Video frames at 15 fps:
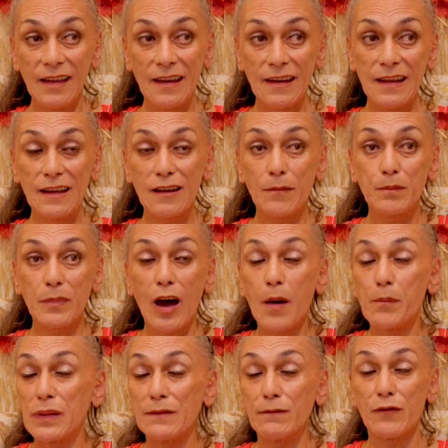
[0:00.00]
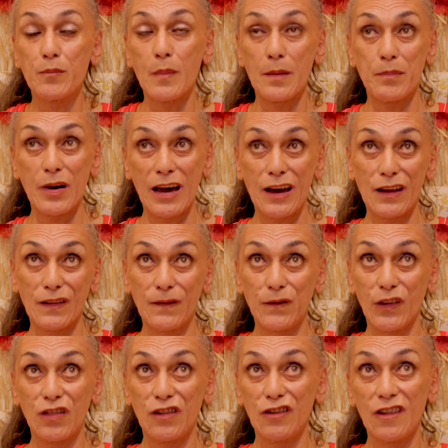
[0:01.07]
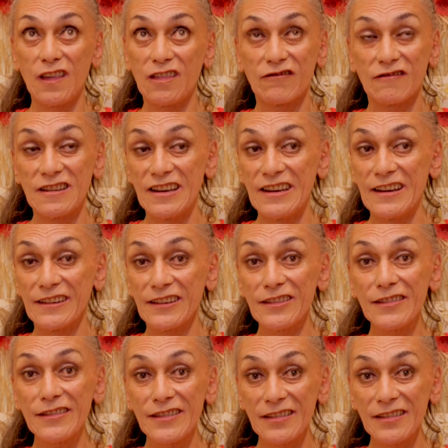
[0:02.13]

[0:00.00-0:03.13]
and I've been with my partner for 33 years.